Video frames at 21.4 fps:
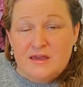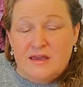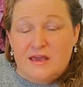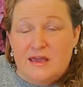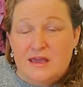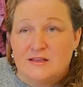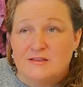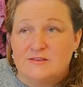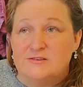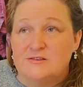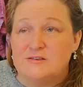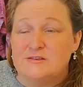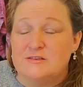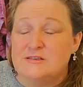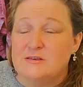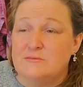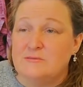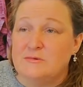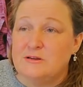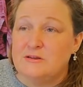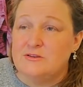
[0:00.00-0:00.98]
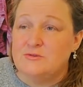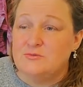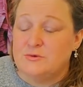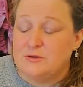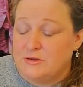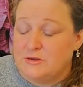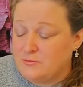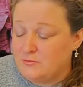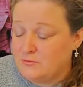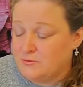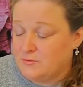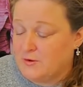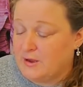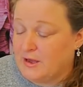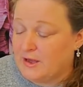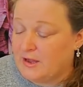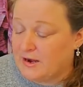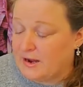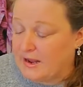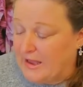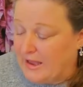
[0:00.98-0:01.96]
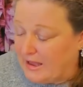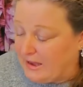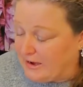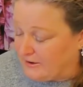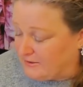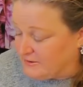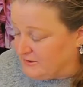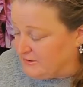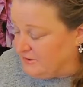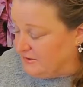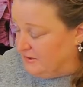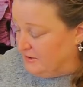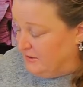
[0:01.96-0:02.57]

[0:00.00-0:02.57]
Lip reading: And so sometimes we don't know how to act.